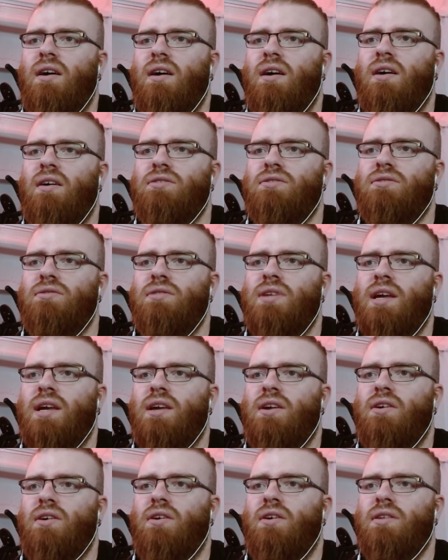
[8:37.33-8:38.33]
how should I
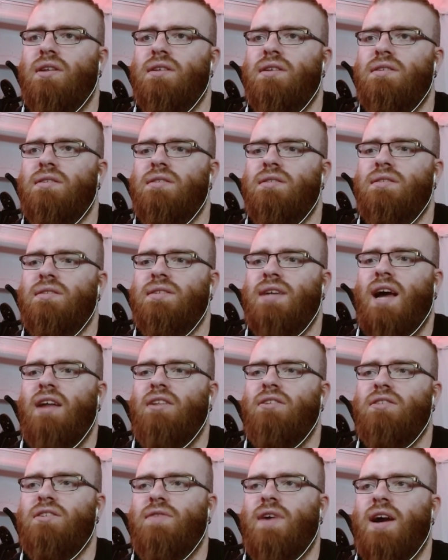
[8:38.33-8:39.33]
call this?
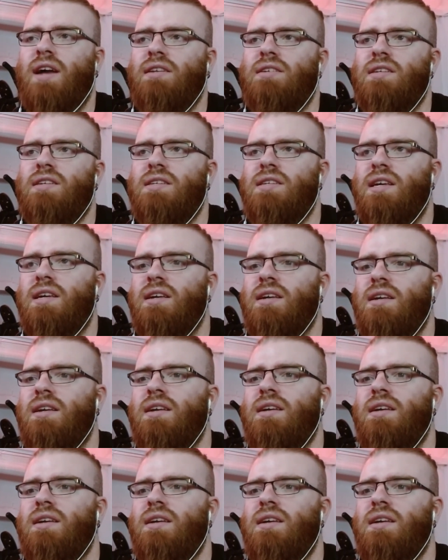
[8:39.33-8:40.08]
Cylons fighter, I think?